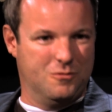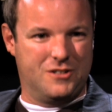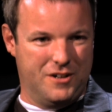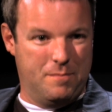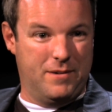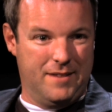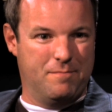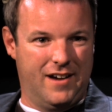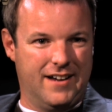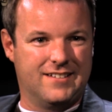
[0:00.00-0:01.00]
was going to be in
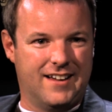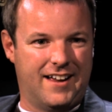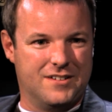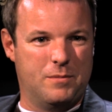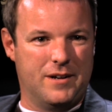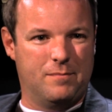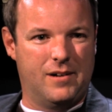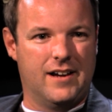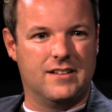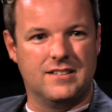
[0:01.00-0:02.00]
place. It had to be in
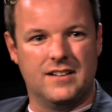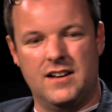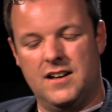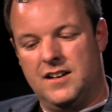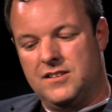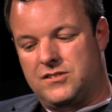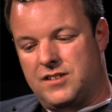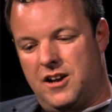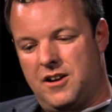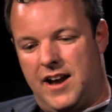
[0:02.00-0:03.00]
place. Right.
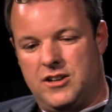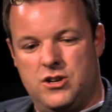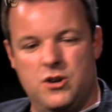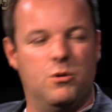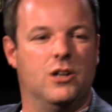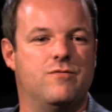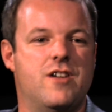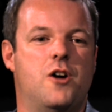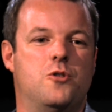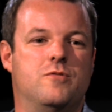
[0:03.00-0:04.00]
So, and you will have
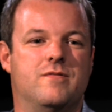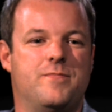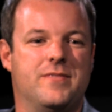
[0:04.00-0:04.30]
known